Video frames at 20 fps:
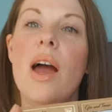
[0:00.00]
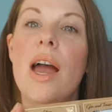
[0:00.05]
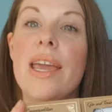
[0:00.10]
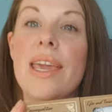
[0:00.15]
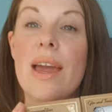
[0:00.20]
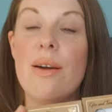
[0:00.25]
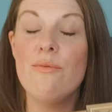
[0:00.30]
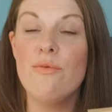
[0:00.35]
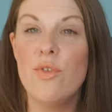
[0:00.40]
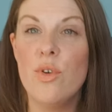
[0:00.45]

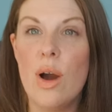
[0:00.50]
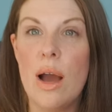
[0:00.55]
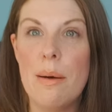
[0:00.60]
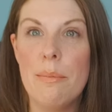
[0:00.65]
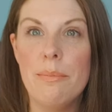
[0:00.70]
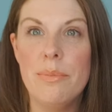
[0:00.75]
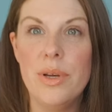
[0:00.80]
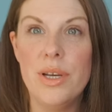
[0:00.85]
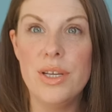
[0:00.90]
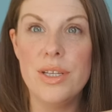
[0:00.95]
again for
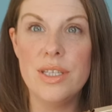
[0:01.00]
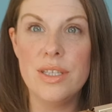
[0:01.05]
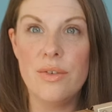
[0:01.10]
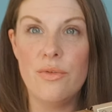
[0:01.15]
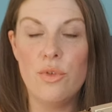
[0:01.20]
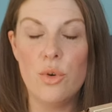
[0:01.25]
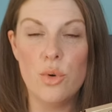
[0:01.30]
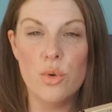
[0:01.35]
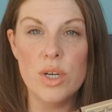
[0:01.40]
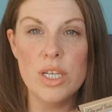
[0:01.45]
hampers
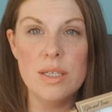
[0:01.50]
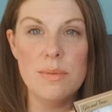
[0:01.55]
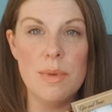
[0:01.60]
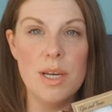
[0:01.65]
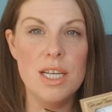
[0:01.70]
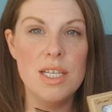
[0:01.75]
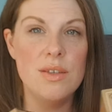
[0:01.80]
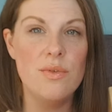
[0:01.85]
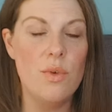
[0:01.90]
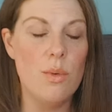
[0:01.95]
for
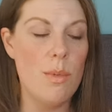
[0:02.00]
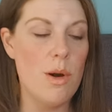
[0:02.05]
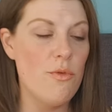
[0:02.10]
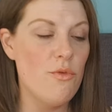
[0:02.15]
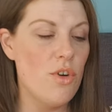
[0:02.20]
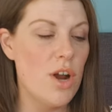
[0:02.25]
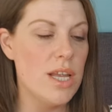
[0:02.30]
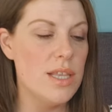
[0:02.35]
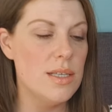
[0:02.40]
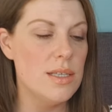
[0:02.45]
Christmas for my
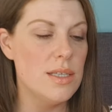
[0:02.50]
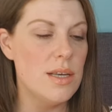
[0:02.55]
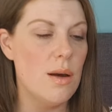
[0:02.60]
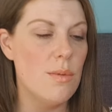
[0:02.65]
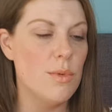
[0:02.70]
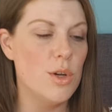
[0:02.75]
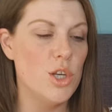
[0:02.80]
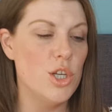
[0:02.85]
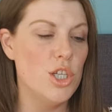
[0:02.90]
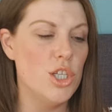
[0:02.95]
friends.
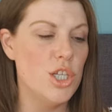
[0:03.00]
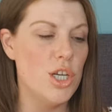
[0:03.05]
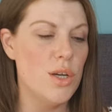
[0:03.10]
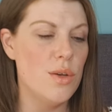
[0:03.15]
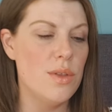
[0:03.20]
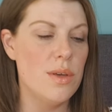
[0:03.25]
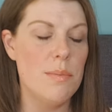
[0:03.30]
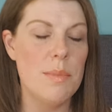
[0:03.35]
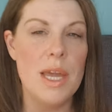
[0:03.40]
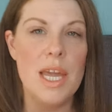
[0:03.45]
I'm going to
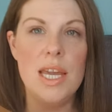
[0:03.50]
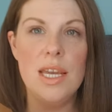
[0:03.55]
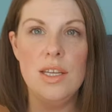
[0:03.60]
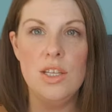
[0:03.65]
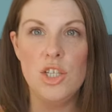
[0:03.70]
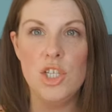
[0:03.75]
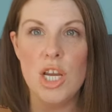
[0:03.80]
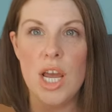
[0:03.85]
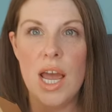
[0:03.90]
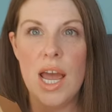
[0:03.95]
do them
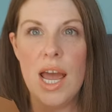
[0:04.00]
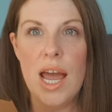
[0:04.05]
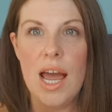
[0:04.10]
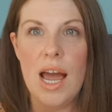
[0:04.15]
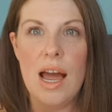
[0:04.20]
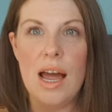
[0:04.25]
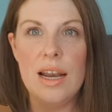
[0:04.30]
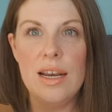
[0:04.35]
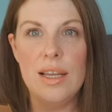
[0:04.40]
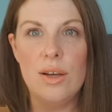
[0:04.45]
each
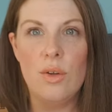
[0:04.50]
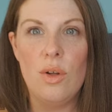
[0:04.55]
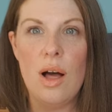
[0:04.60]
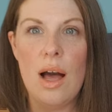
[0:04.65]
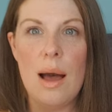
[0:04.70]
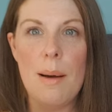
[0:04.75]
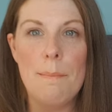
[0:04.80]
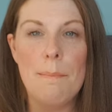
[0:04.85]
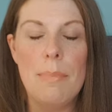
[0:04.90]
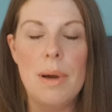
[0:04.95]
a little
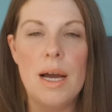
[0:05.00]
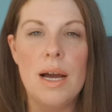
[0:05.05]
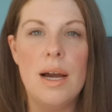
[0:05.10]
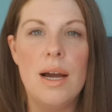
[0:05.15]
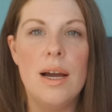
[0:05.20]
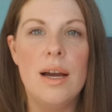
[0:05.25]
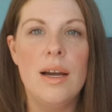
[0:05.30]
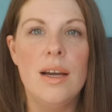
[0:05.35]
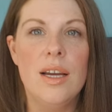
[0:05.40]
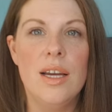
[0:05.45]

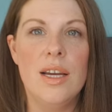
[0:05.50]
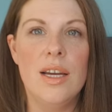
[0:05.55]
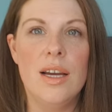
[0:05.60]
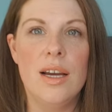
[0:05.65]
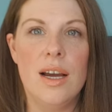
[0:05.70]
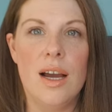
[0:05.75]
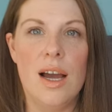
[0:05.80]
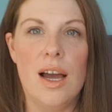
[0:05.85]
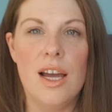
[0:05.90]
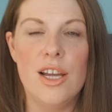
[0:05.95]
hamper,
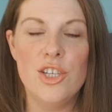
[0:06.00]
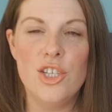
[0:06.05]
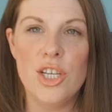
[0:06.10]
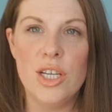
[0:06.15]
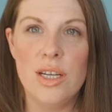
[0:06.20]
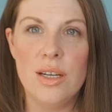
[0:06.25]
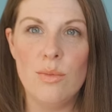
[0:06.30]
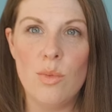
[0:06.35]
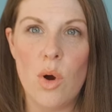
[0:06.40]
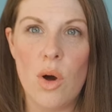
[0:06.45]
a
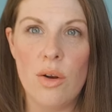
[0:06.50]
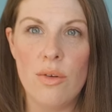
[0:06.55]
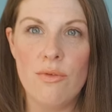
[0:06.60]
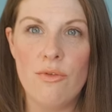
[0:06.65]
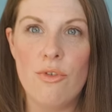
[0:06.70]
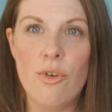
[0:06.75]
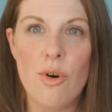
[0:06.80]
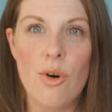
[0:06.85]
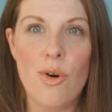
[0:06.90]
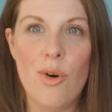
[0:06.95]
gin one
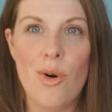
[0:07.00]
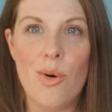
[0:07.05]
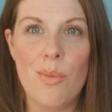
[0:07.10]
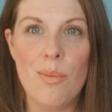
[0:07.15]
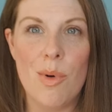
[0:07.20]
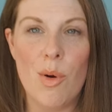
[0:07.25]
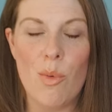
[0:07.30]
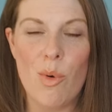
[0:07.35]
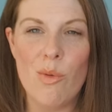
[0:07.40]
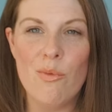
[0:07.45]
for
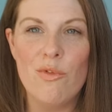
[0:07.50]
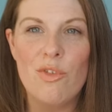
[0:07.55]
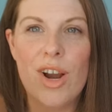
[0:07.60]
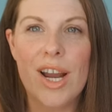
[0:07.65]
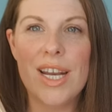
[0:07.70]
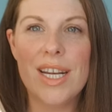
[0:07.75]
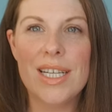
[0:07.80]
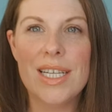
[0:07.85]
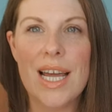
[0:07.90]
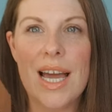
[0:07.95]
my one
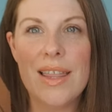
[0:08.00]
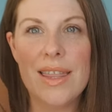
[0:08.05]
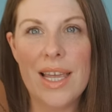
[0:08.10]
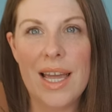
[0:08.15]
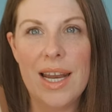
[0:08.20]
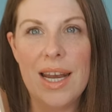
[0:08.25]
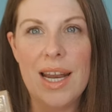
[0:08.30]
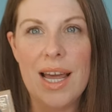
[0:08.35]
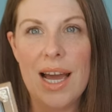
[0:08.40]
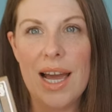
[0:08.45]
friend, and
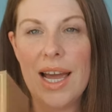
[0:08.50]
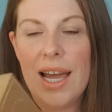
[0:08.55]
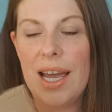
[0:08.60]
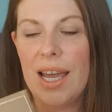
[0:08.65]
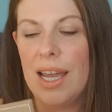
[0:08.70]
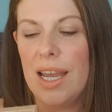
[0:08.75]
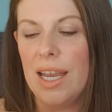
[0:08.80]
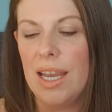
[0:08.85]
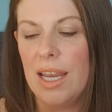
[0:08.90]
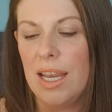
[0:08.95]
then
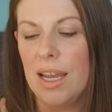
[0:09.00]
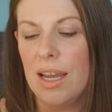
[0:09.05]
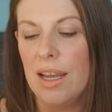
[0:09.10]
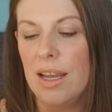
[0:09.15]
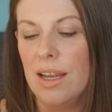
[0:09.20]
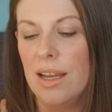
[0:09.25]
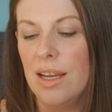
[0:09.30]
a